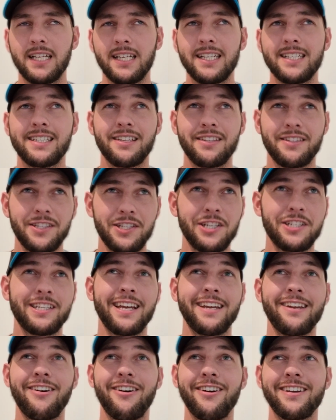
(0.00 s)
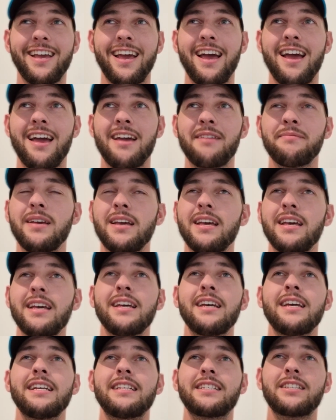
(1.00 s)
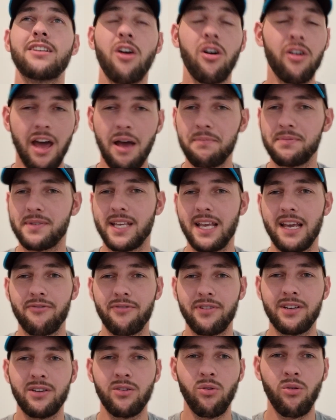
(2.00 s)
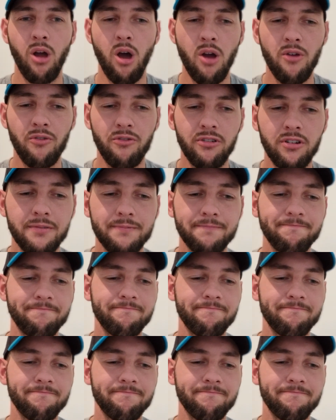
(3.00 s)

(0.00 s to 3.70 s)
It's a Thursday night game. It's got upset written all over it,